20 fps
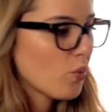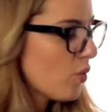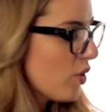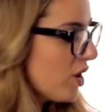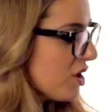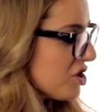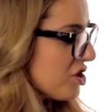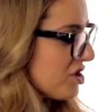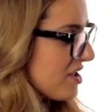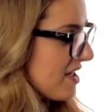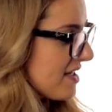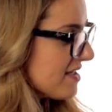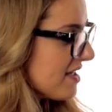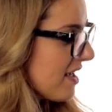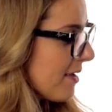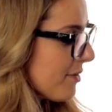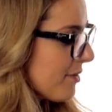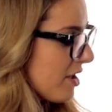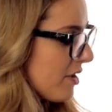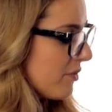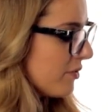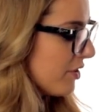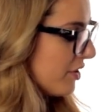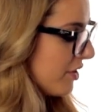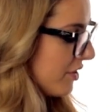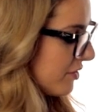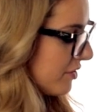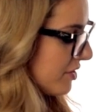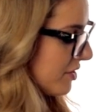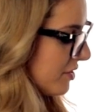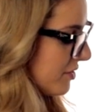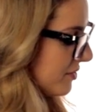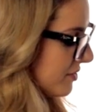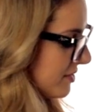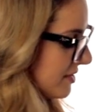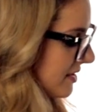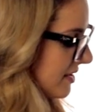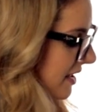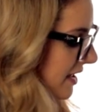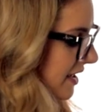Which déterminant will you
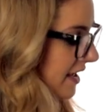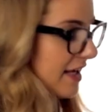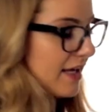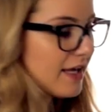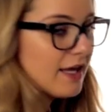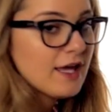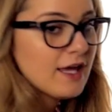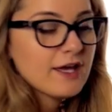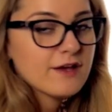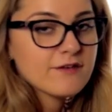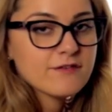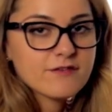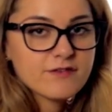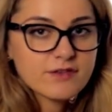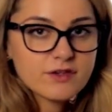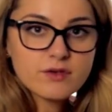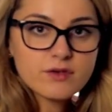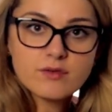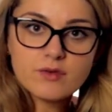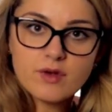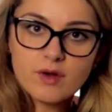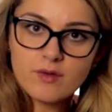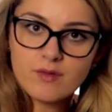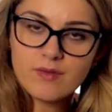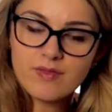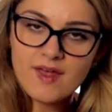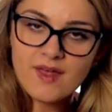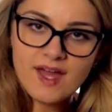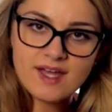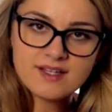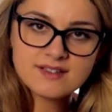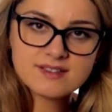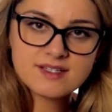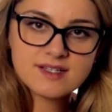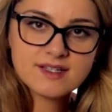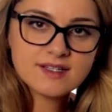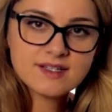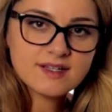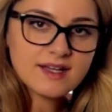use if you know that